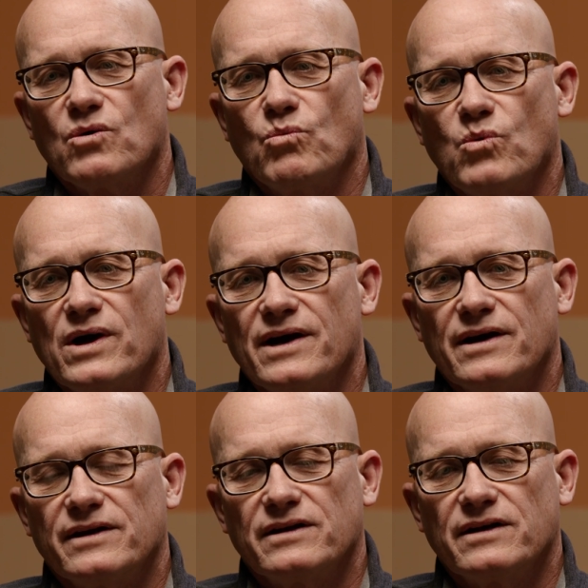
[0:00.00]

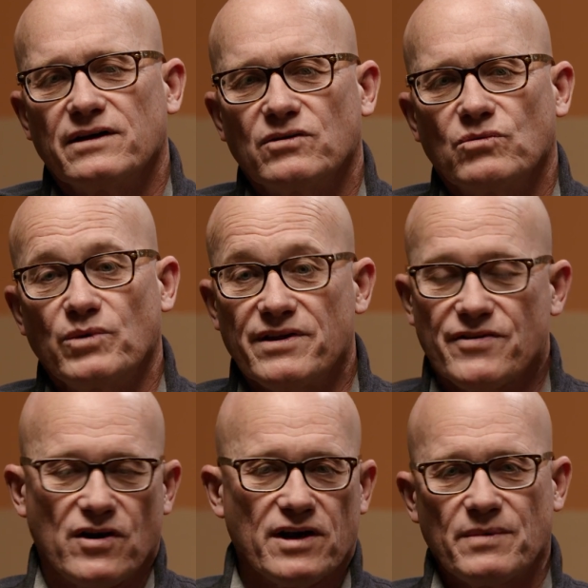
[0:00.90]
when we
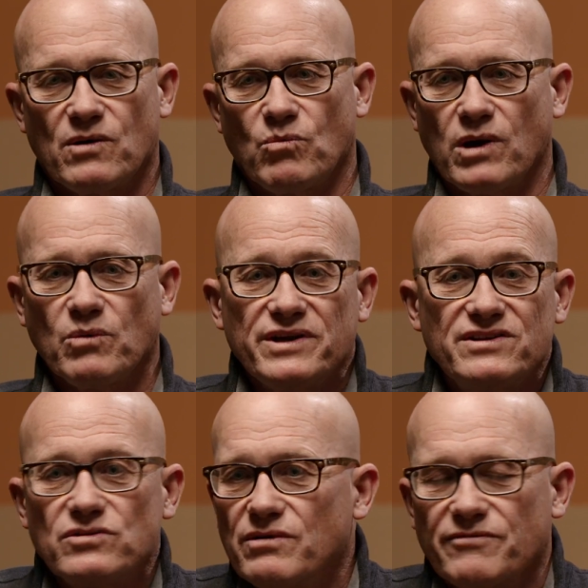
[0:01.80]
thought about what do we
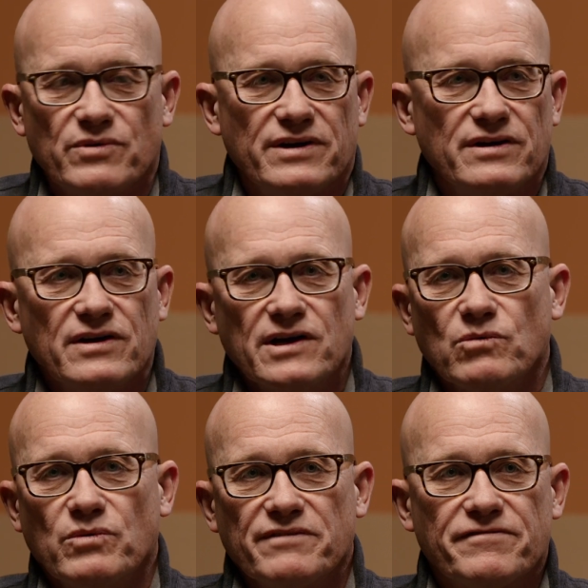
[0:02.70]
do if
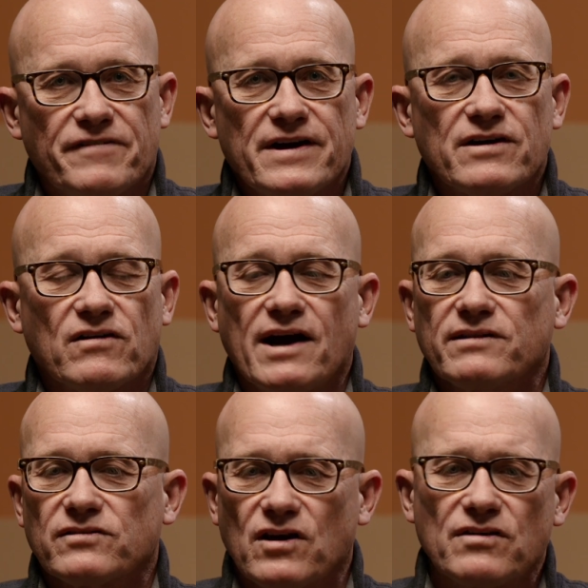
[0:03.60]
we fail, I
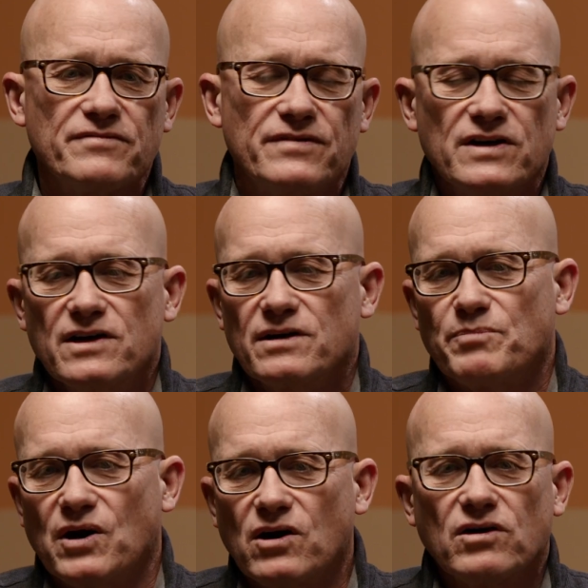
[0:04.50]
love
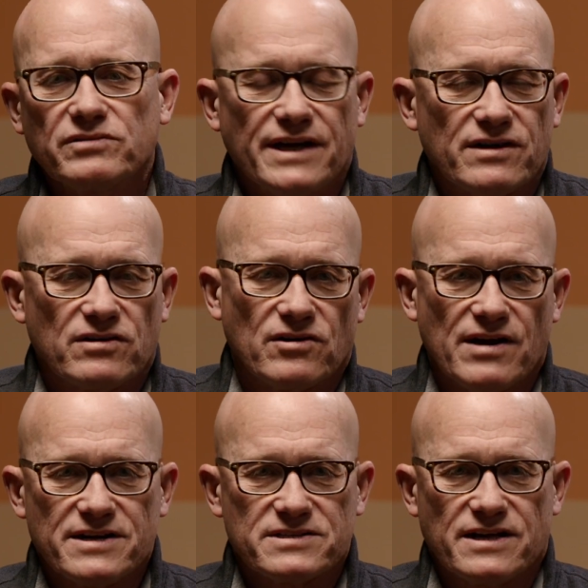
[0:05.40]
Paul Dennerter
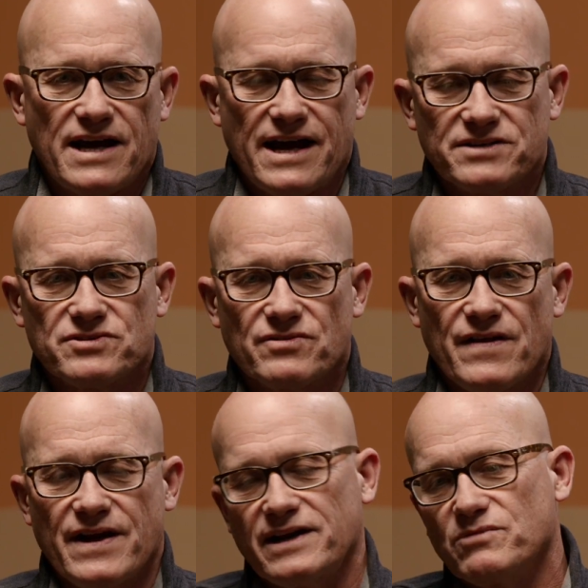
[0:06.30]
has an answer to
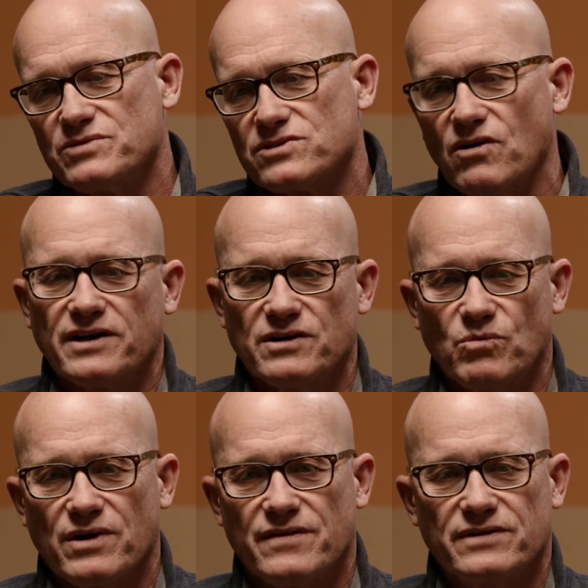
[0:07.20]
that. He was talking to
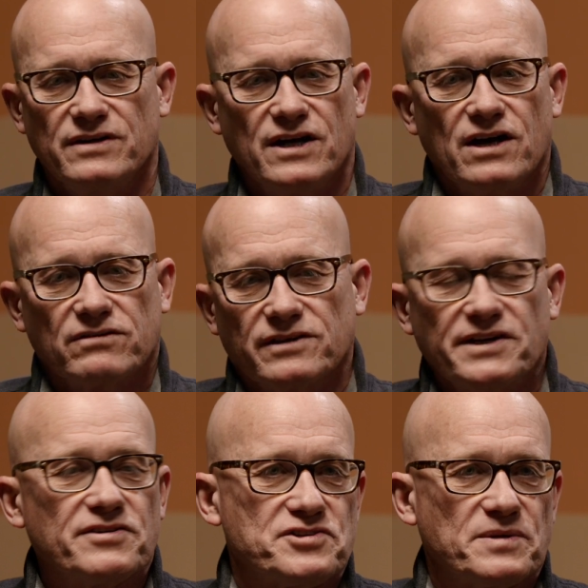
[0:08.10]
one of the
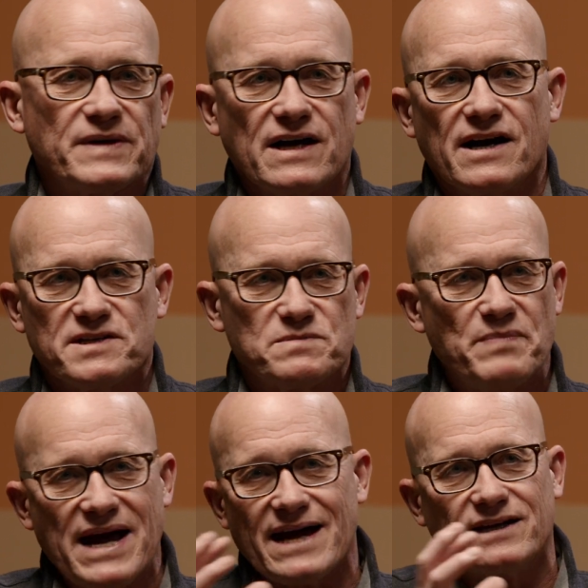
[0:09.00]
leadership guys
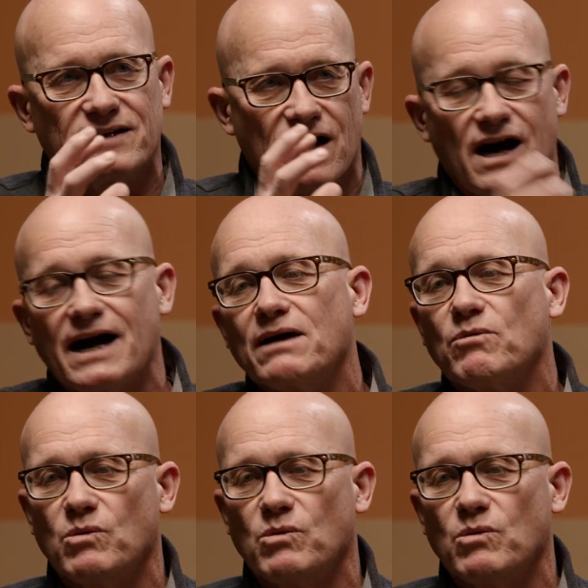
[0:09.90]
back in Iowa